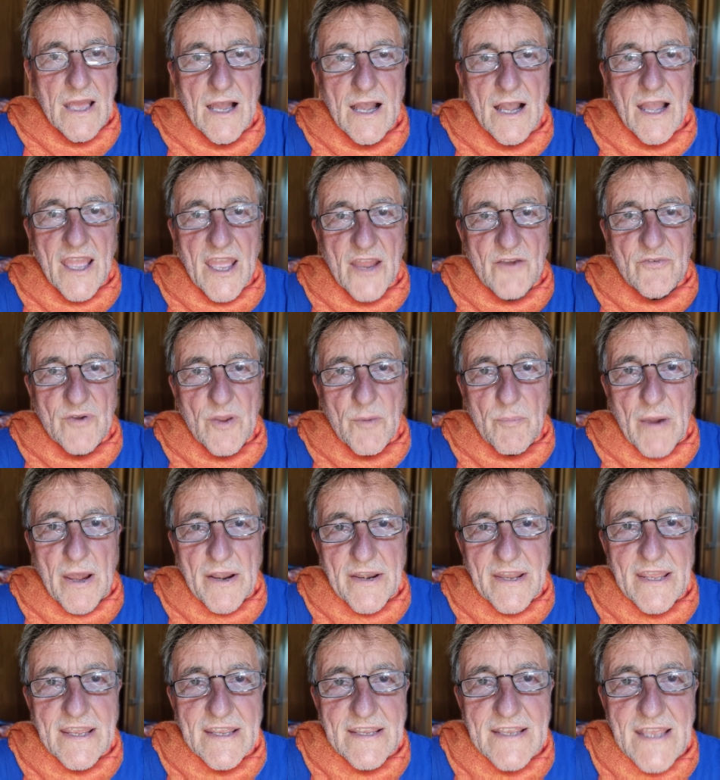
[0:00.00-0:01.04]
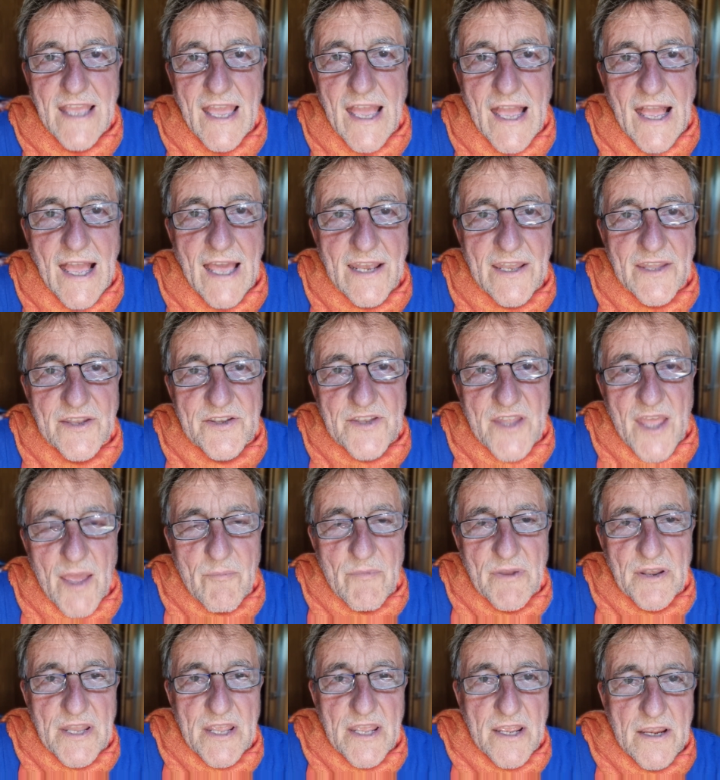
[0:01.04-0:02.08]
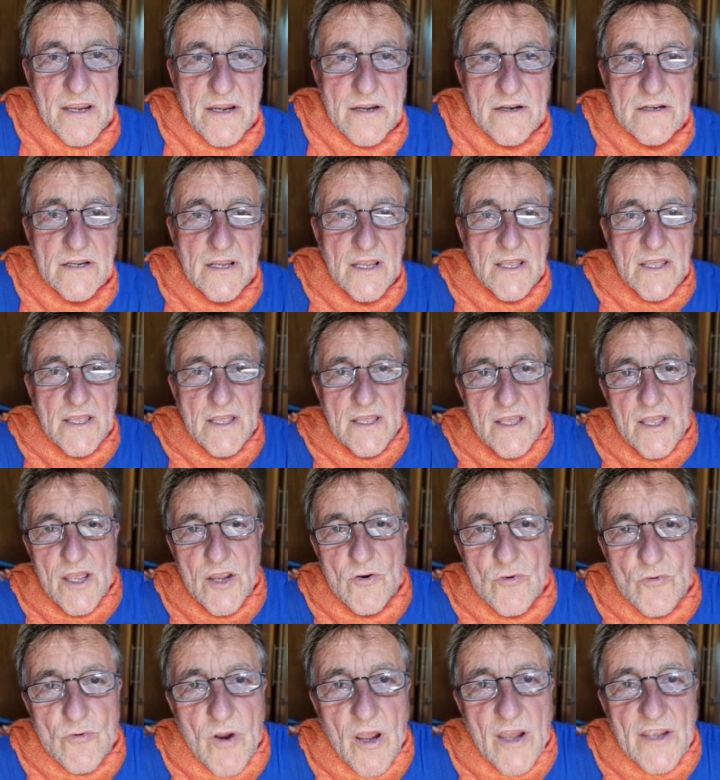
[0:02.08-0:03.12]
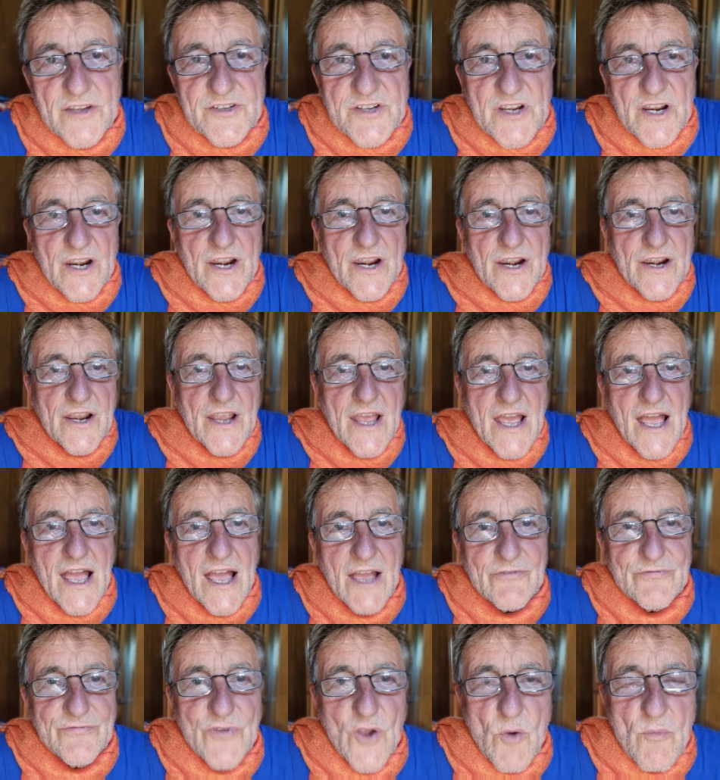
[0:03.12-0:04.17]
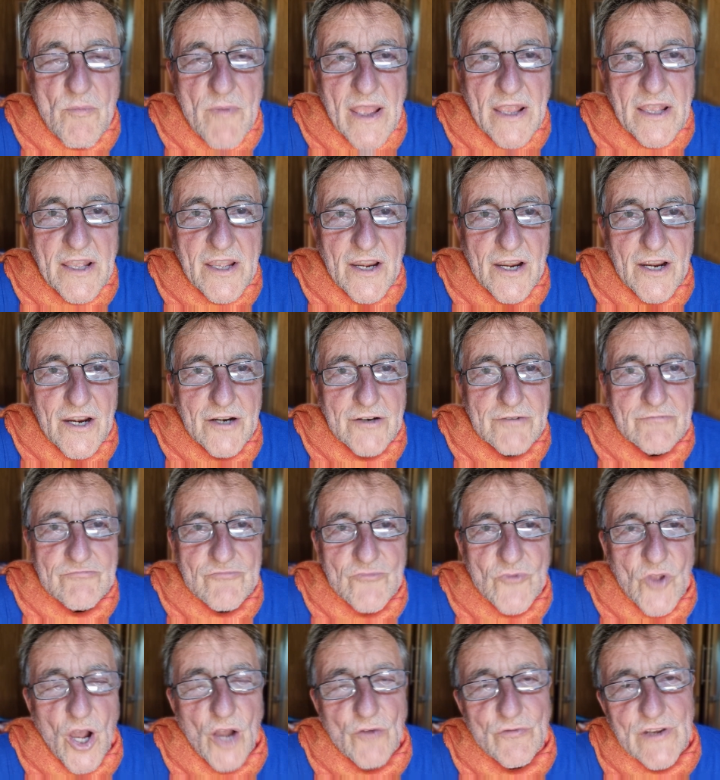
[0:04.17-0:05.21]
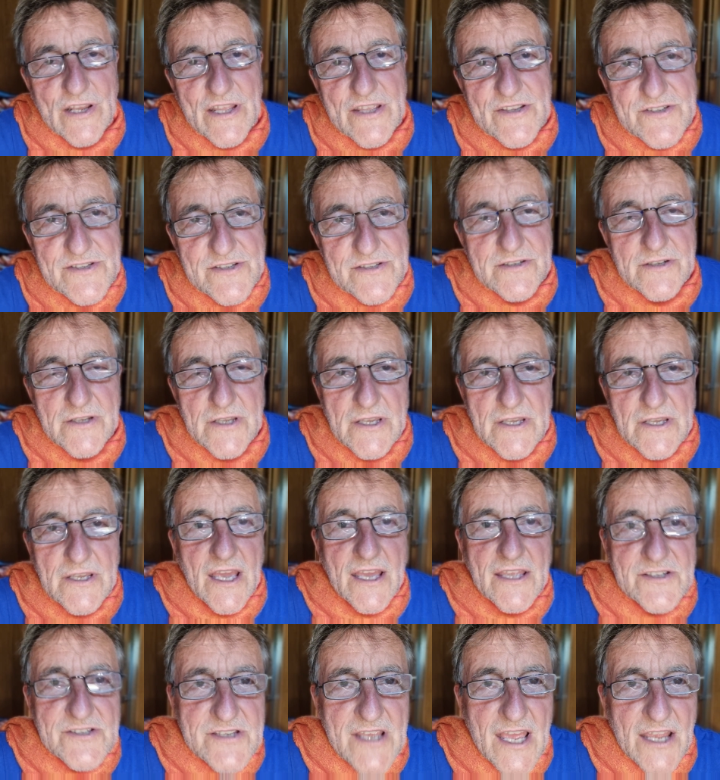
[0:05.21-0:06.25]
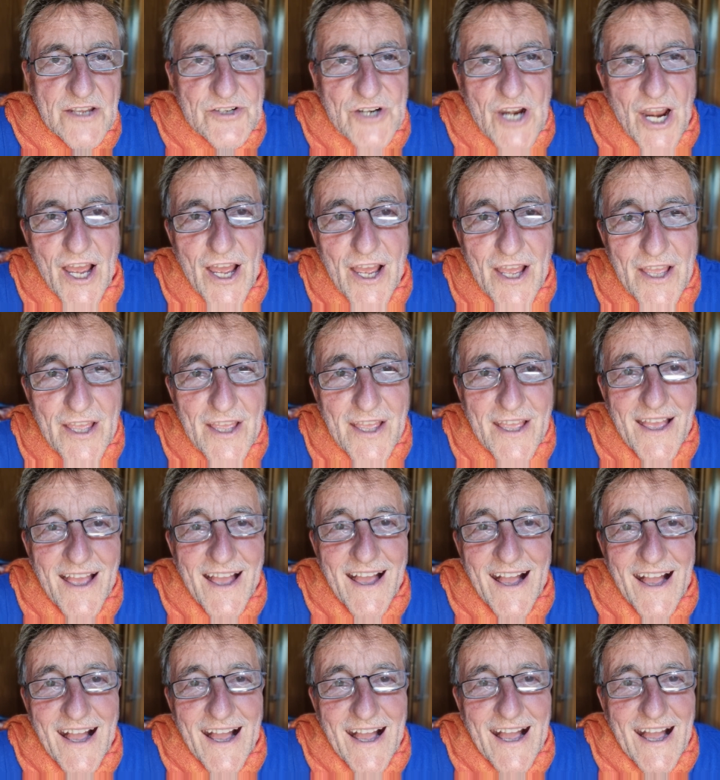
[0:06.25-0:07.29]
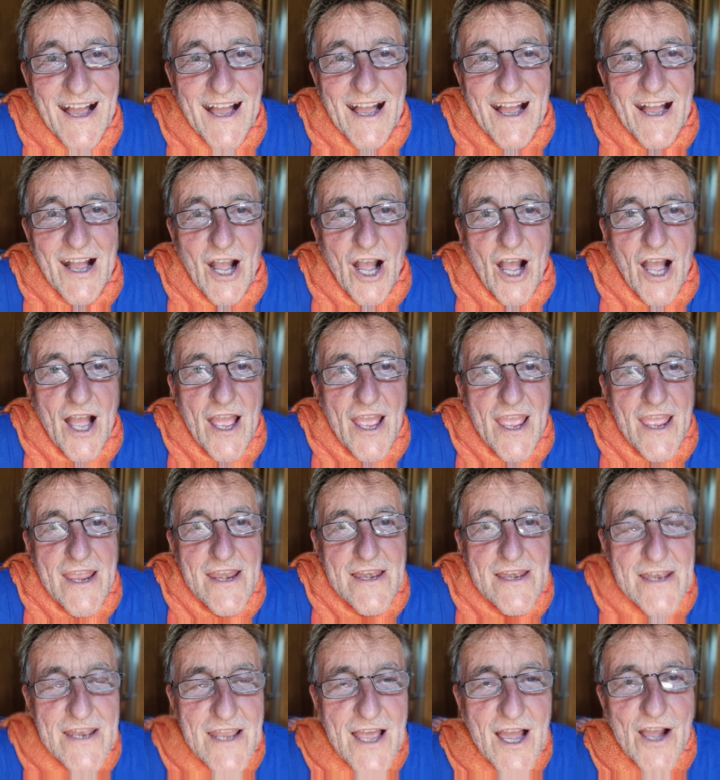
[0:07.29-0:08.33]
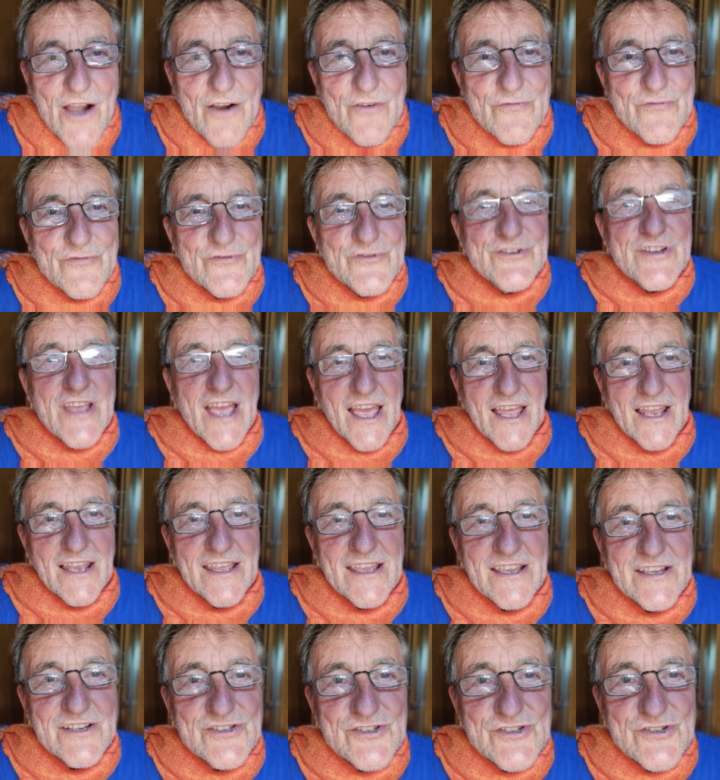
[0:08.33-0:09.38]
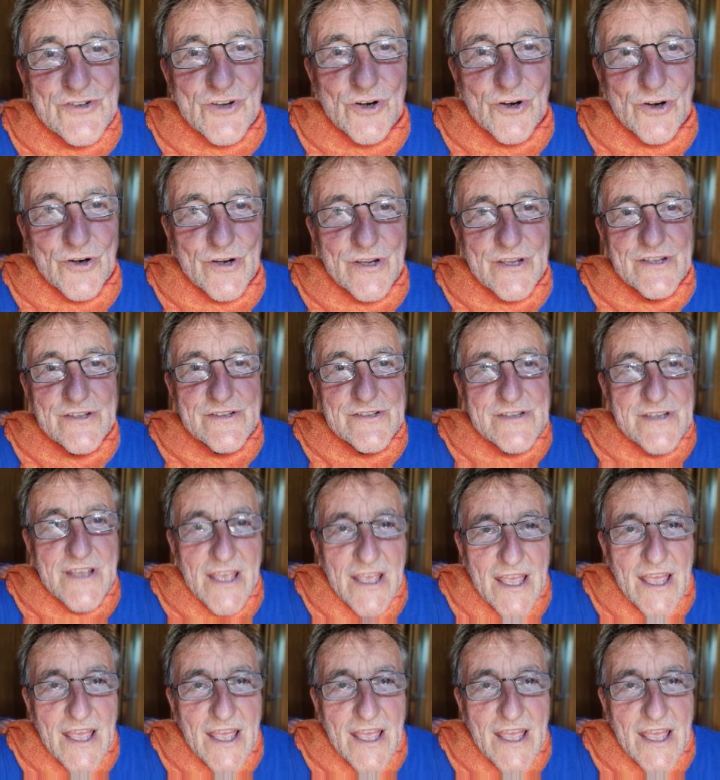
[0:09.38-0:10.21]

Hi everybody, Alan Demon here, writer, filmmaker, novelist, etc. I love telling stories,